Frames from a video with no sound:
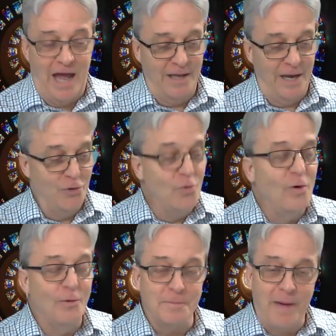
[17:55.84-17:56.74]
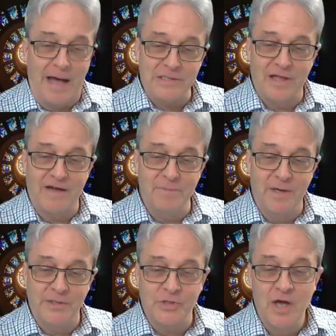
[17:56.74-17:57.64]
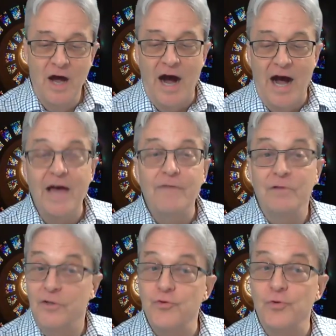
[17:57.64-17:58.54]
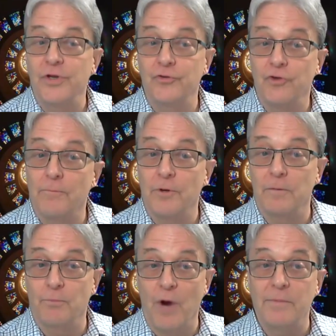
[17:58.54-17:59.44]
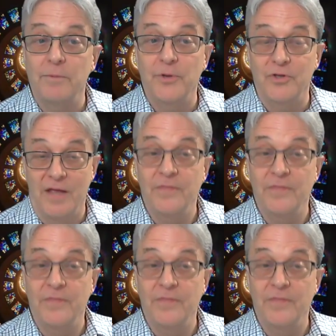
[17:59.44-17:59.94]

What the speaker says: And I knew it was a past life because I have literally interpreted probably